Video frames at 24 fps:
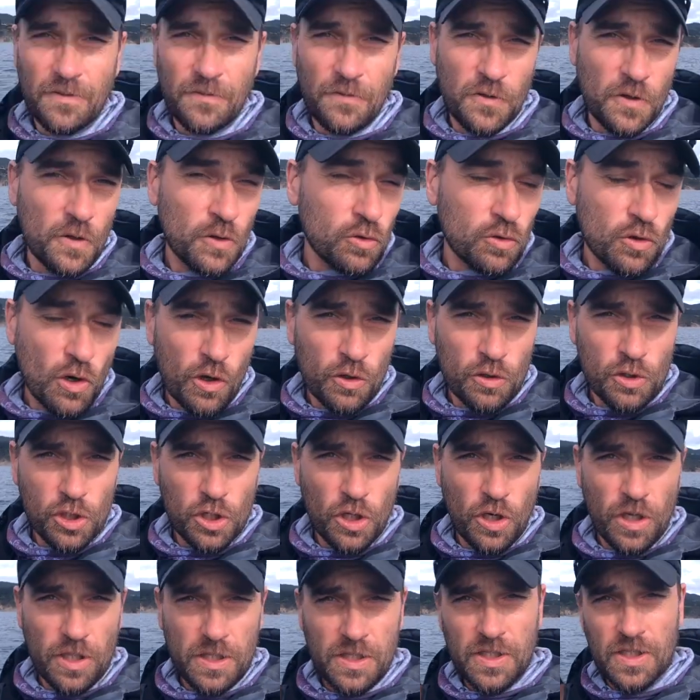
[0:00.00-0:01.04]
few drone
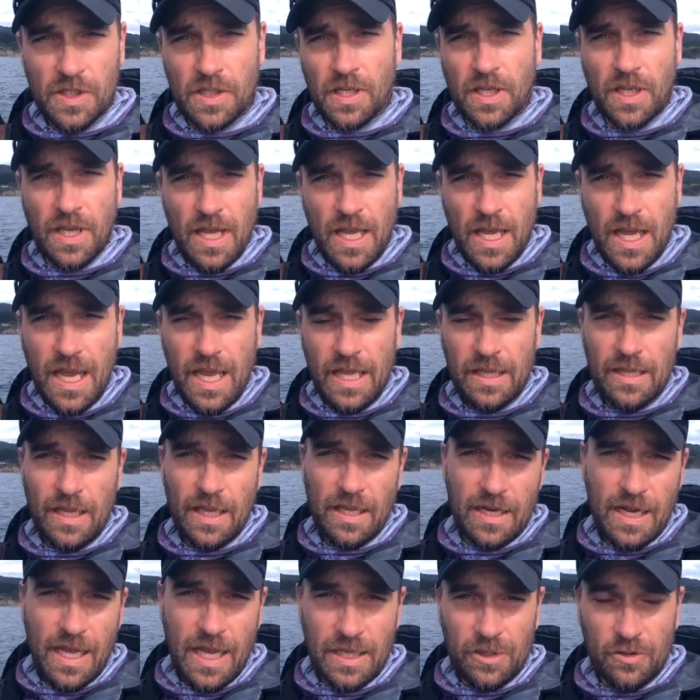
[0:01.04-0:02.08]
shots, and
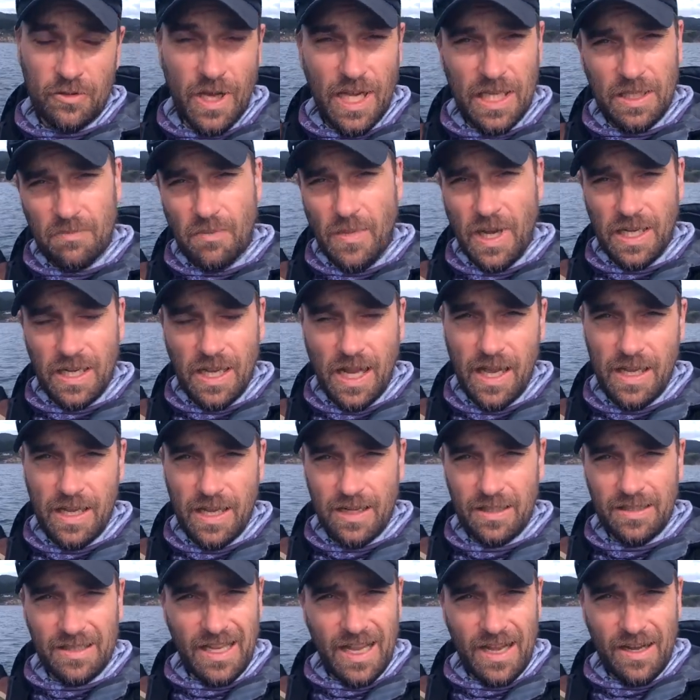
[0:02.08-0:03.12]
then I dragged my
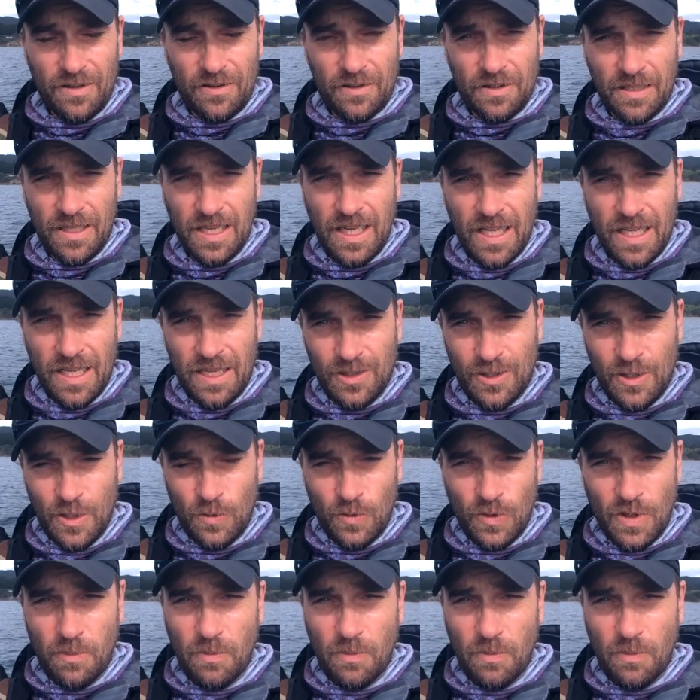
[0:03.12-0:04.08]
kayak down to the